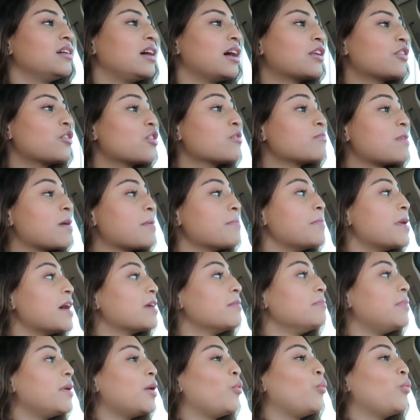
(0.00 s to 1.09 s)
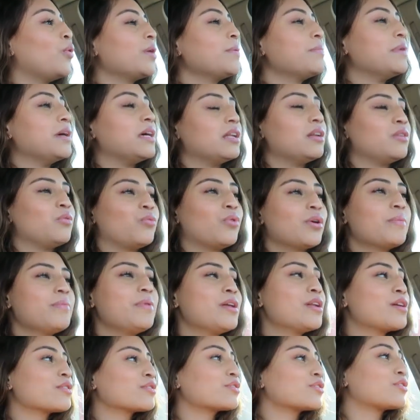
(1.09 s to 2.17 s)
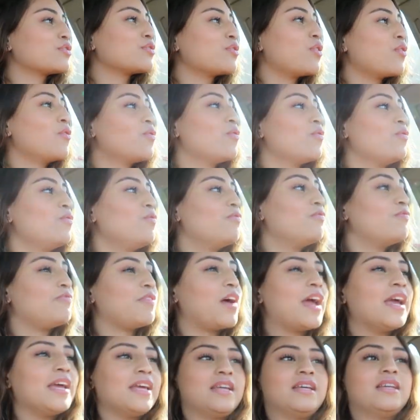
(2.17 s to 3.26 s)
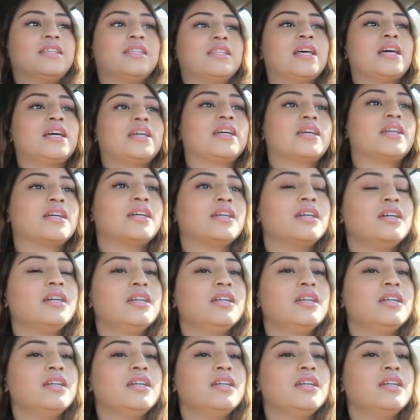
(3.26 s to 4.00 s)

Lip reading: I don't know about men, but women are so fake, like